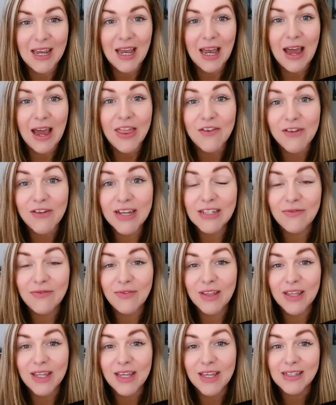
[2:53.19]
And the reason for
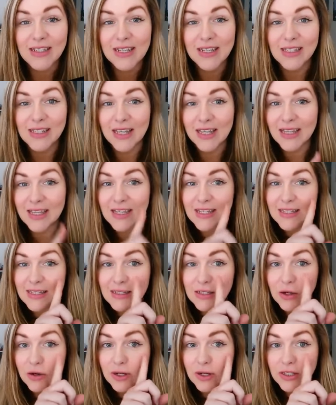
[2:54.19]
this is that this is
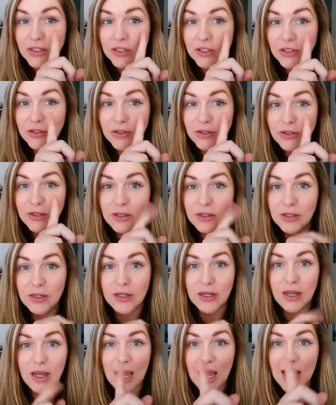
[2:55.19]
going to
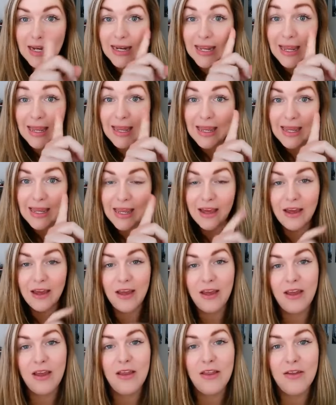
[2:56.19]
adhere
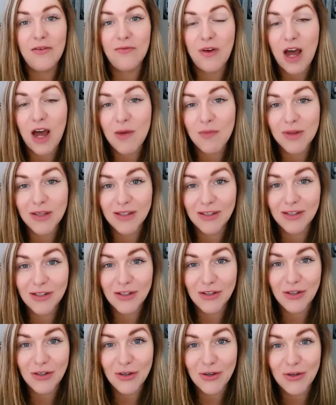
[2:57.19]
the fibres
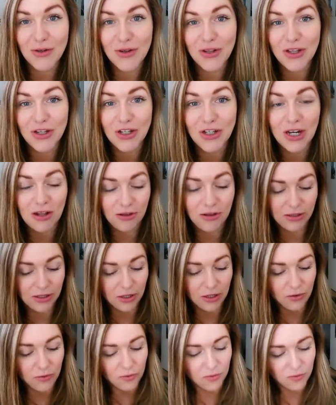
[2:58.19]
to the gel,
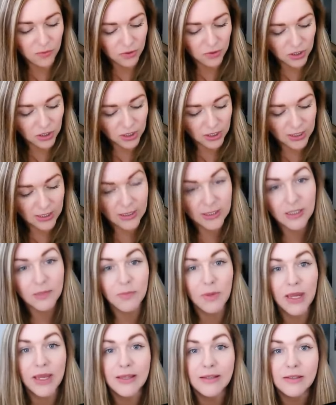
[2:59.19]
so watch this
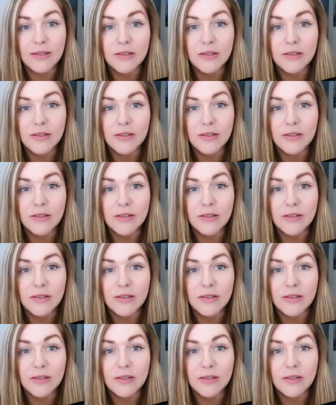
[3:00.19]
space.